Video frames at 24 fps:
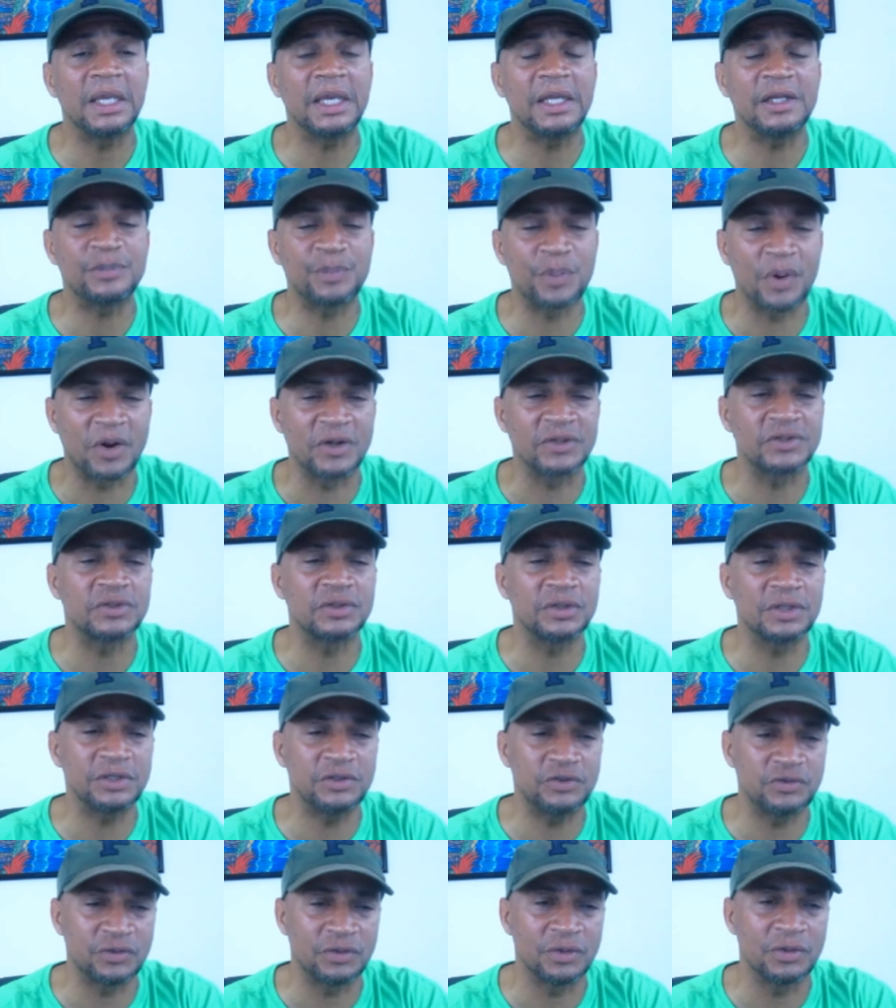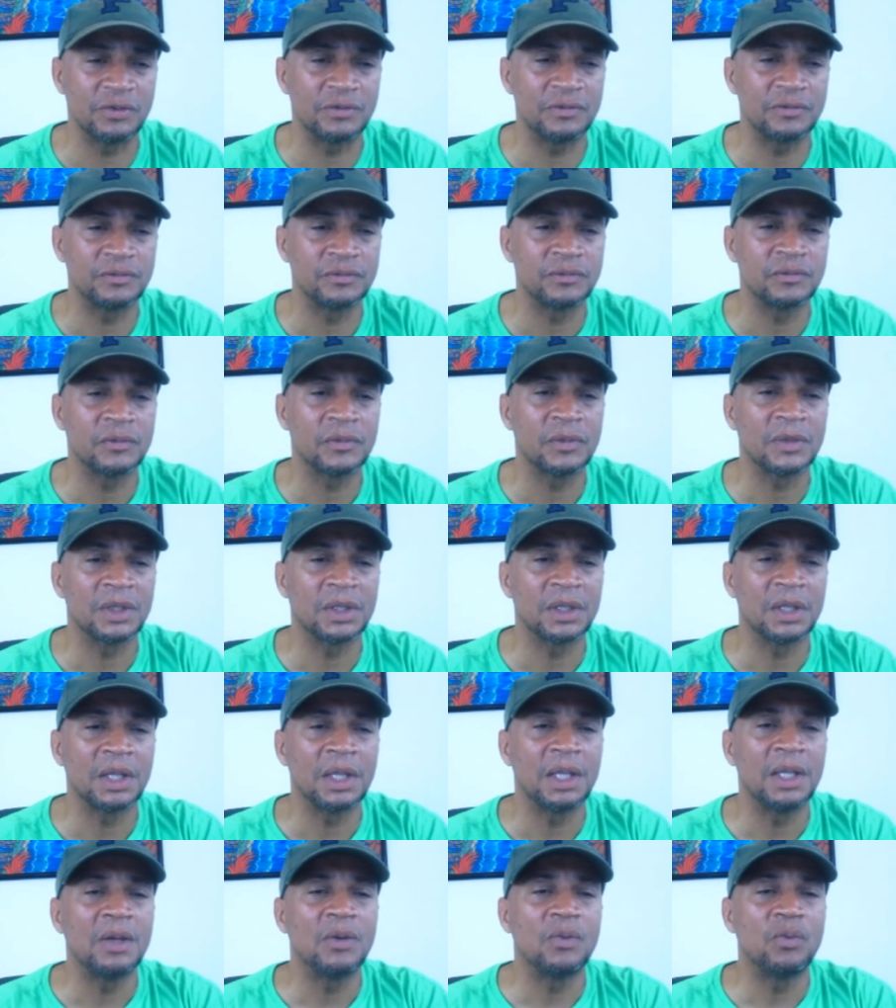It's partially true.
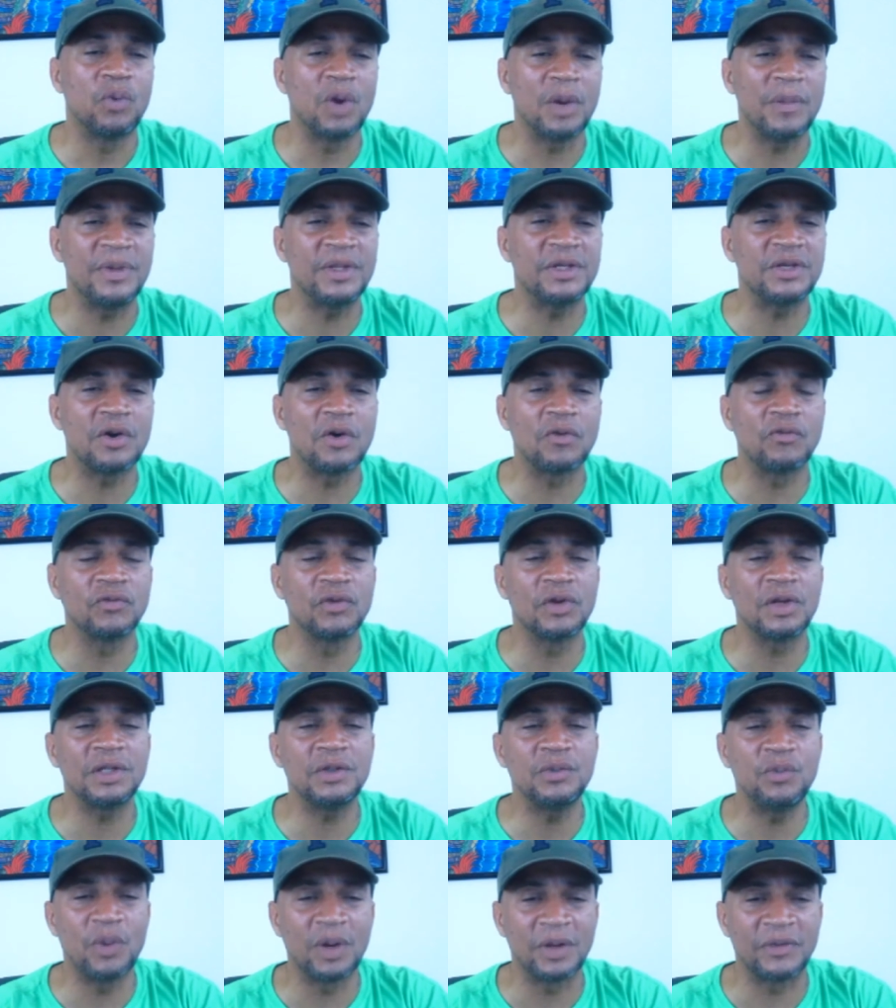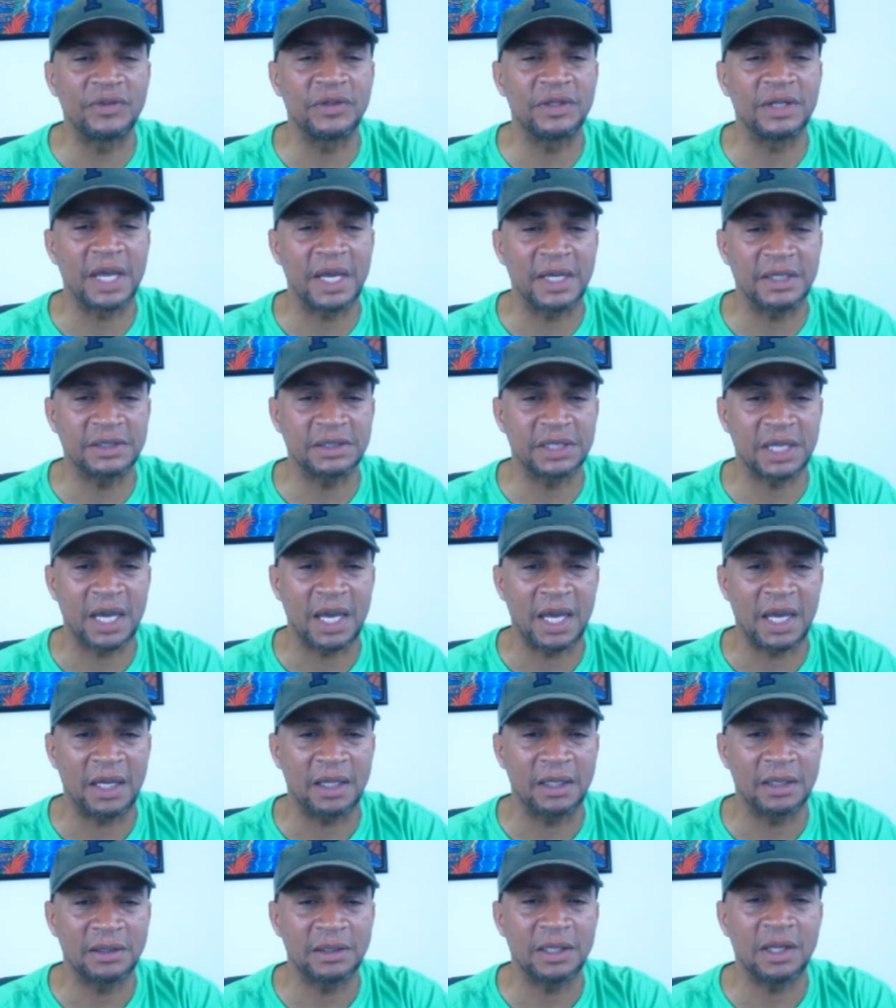Women don't really want the nice guy.
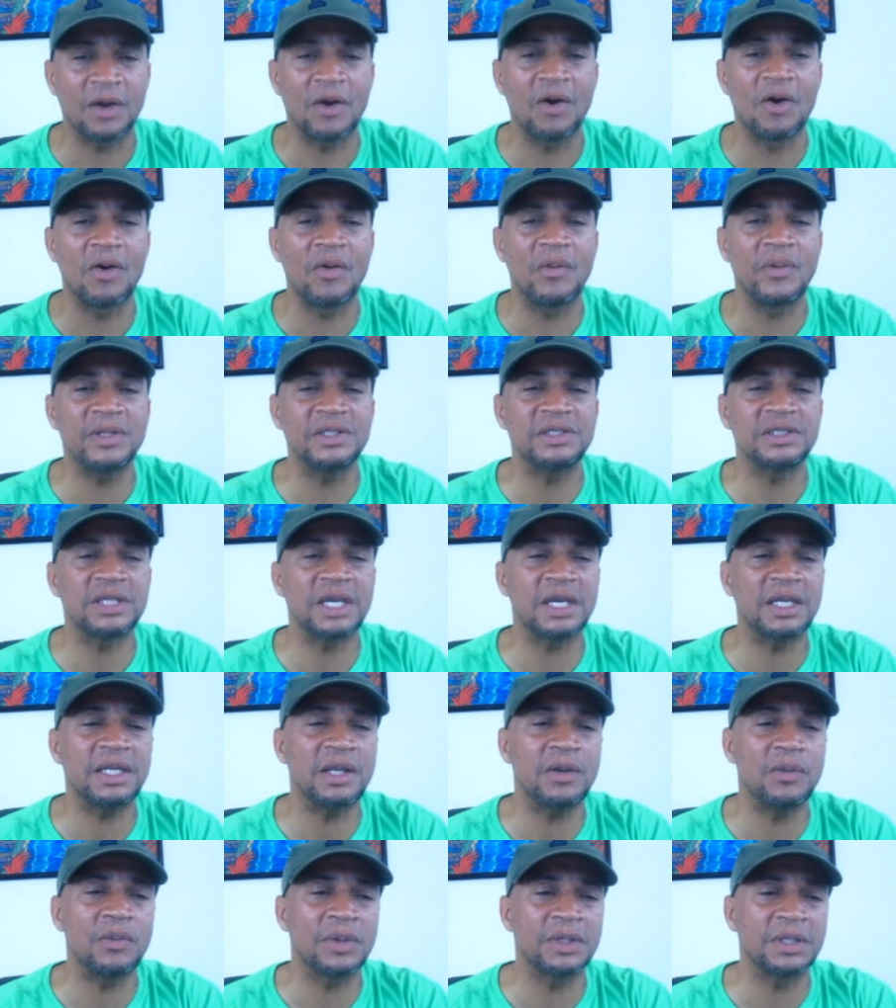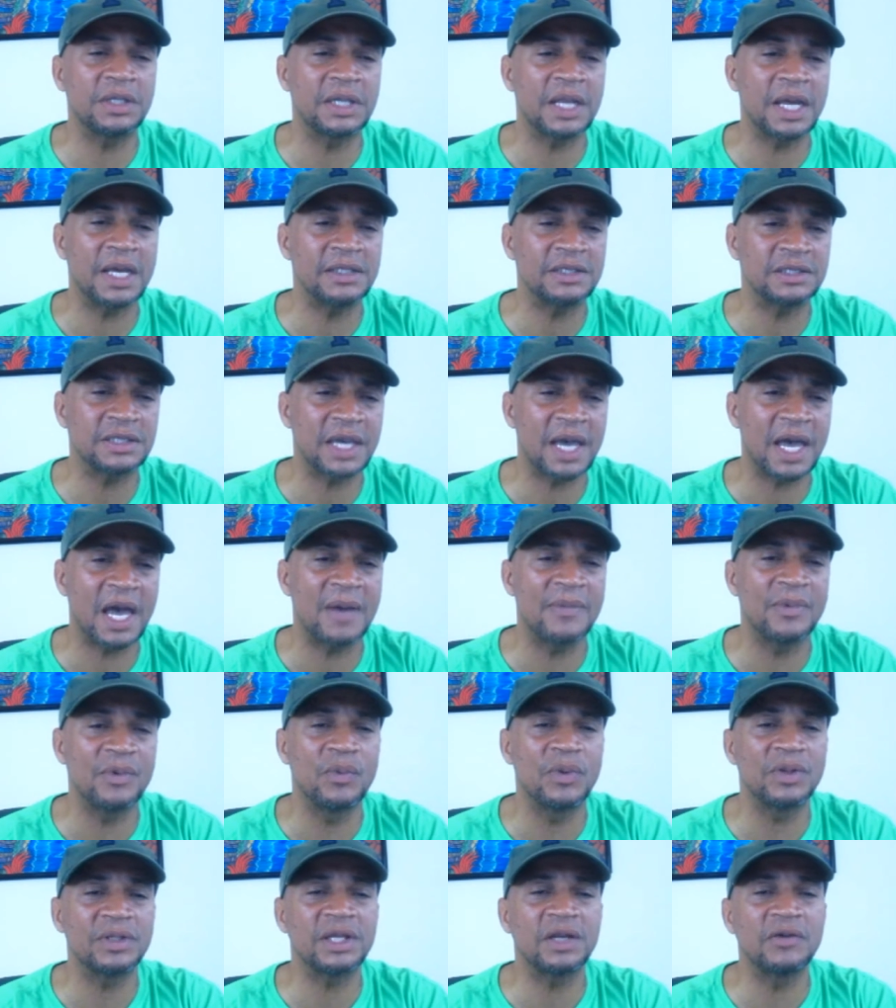They always say they want a nice guy,
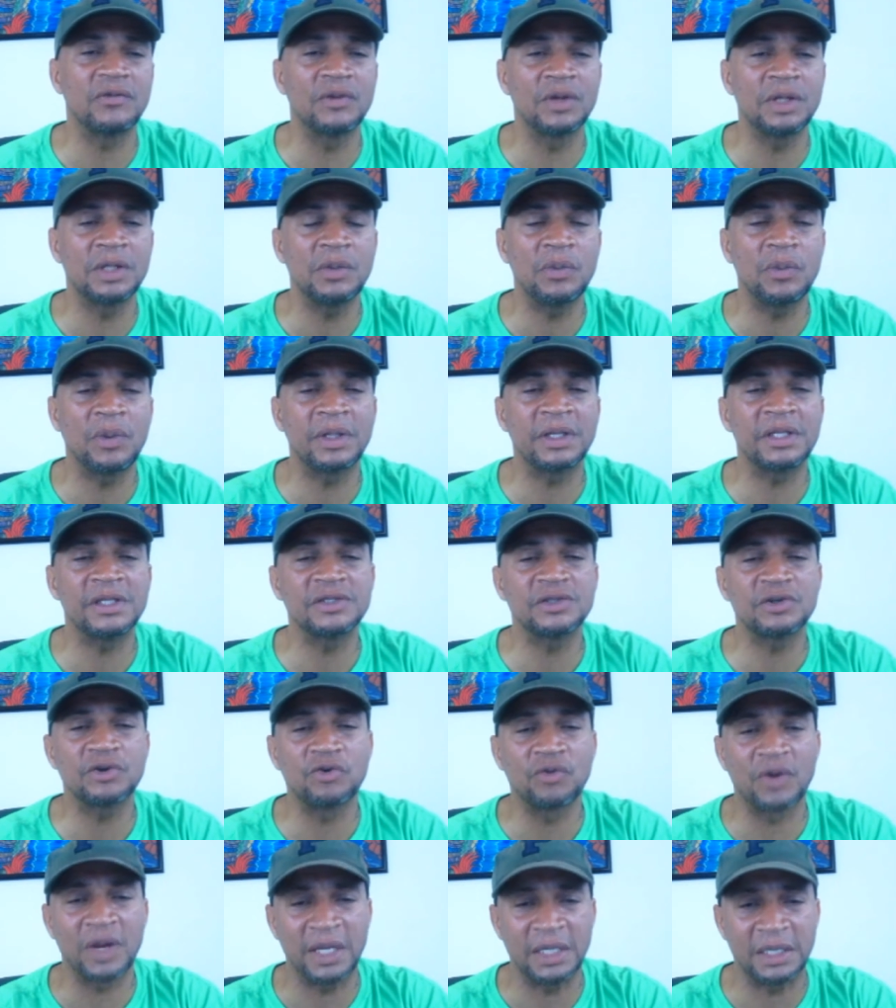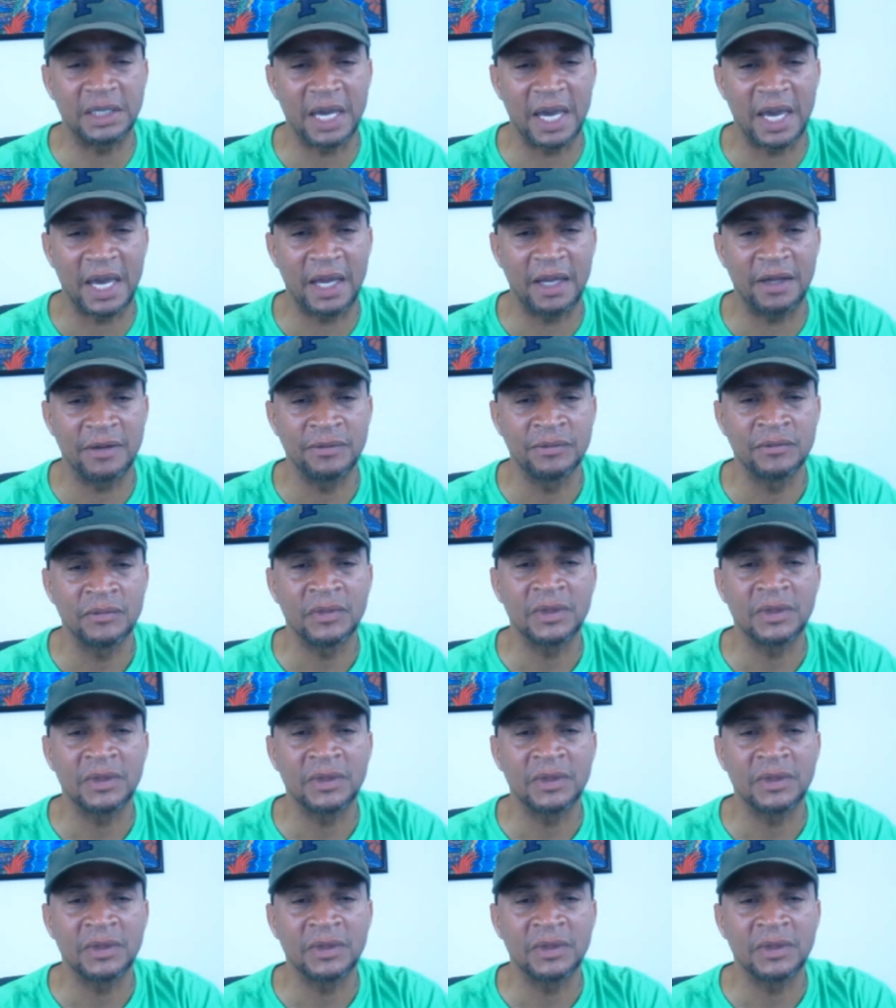but what they really want is a great guy.